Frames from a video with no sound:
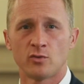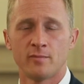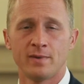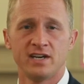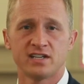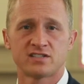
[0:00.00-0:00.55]
the
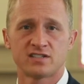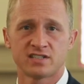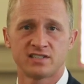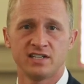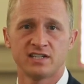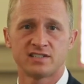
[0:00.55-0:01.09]
remaining
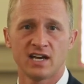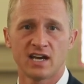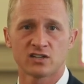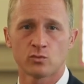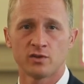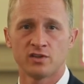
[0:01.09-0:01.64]
16
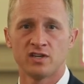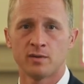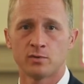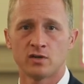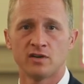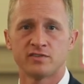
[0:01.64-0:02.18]
attacks where the
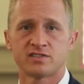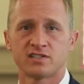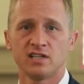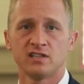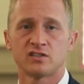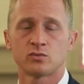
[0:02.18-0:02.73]
number of
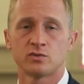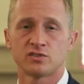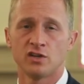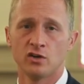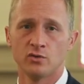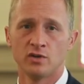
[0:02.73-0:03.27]
assailants was
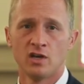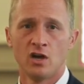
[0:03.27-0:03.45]
known.